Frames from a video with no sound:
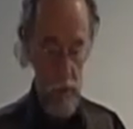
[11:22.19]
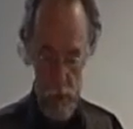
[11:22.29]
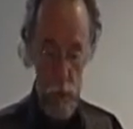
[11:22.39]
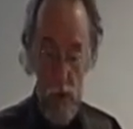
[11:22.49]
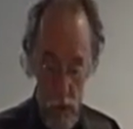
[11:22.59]

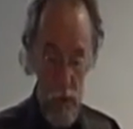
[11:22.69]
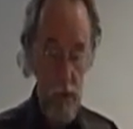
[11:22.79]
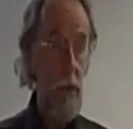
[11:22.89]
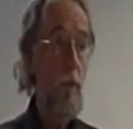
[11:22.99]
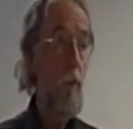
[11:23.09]
the
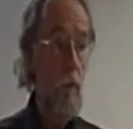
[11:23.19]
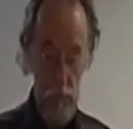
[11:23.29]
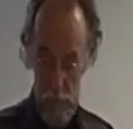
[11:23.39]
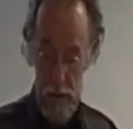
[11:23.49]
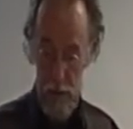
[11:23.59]
world,
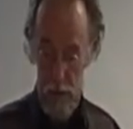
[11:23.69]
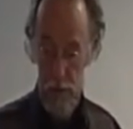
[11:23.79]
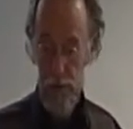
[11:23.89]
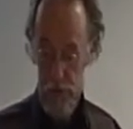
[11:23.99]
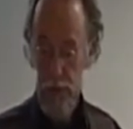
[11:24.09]
political
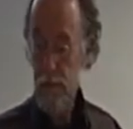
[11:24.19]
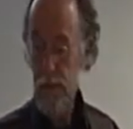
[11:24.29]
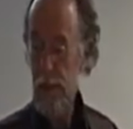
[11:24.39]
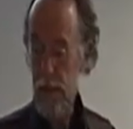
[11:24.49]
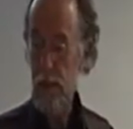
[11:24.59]

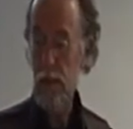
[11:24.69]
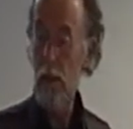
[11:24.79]
systems in